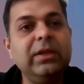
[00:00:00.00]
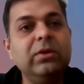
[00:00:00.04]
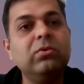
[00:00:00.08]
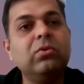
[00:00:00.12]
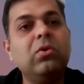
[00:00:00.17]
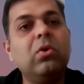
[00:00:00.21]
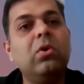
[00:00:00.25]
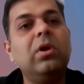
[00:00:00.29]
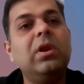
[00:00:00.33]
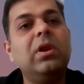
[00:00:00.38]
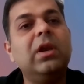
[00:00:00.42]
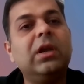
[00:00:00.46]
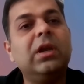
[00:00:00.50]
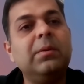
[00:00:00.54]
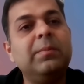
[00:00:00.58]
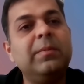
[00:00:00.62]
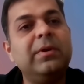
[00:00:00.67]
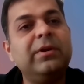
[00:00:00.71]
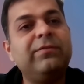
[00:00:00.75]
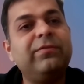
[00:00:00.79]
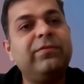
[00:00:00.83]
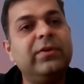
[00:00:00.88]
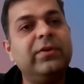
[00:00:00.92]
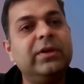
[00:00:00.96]
you go a little
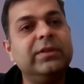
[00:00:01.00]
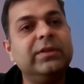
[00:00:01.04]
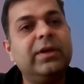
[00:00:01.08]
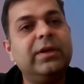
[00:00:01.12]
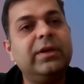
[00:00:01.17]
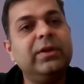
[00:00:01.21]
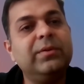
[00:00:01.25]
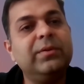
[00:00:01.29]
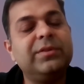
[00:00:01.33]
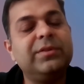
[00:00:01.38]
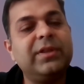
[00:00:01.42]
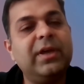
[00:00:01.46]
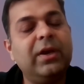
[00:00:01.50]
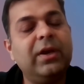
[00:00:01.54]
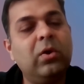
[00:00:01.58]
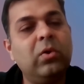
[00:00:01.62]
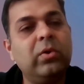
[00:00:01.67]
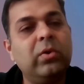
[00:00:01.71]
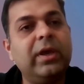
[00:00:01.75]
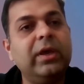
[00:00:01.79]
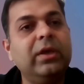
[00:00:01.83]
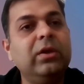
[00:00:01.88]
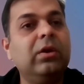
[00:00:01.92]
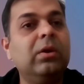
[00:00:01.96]
bit further, you say,
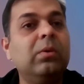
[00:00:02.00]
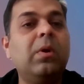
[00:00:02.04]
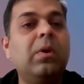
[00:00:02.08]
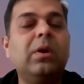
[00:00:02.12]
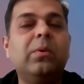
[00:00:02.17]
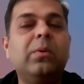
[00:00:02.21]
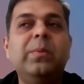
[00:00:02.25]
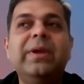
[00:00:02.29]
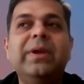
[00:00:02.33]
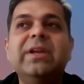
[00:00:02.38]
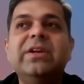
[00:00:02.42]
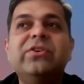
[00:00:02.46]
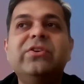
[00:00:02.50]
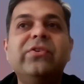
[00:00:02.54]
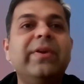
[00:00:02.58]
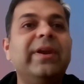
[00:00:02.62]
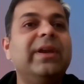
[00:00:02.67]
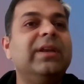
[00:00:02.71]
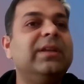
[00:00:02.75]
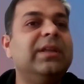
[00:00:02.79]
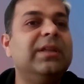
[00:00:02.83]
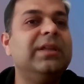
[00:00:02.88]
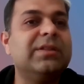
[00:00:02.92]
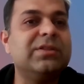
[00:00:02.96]
okay, you know what, we can
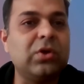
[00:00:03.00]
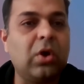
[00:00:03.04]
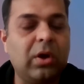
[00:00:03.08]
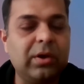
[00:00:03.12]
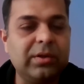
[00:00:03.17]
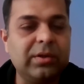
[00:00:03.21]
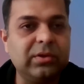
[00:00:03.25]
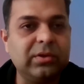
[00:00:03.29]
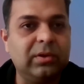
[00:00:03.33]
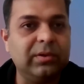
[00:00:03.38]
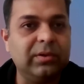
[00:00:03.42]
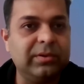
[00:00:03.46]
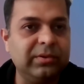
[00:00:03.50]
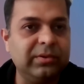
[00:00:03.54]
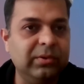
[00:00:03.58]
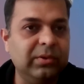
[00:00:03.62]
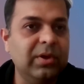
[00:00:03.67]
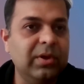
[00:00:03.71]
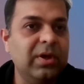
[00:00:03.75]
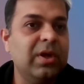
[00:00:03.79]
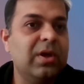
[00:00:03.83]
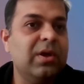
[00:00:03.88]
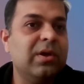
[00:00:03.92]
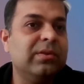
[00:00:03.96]
trade these stocks also.